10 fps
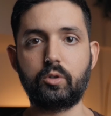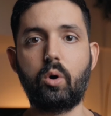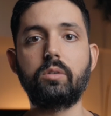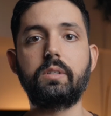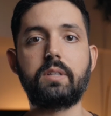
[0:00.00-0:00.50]
So
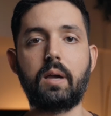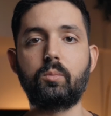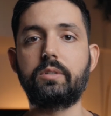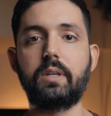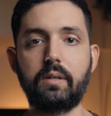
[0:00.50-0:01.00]
only time
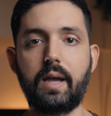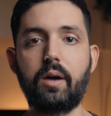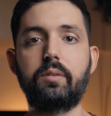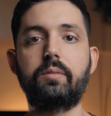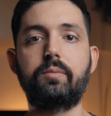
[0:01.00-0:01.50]
will tell
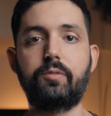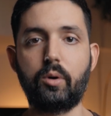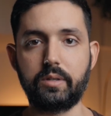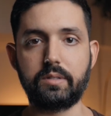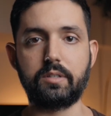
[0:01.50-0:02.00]
how the
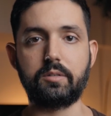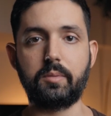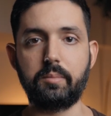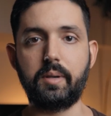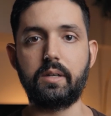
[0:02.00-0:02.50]
focus system
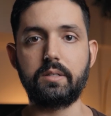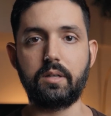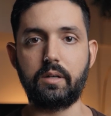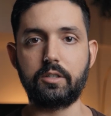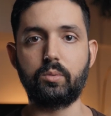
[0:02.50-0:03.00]
on the
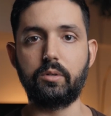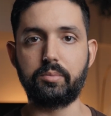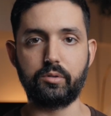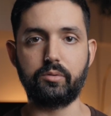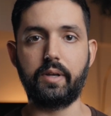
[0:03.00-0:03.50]
Panasonics will
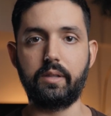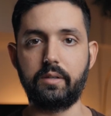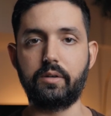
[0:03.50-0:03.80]
improve in the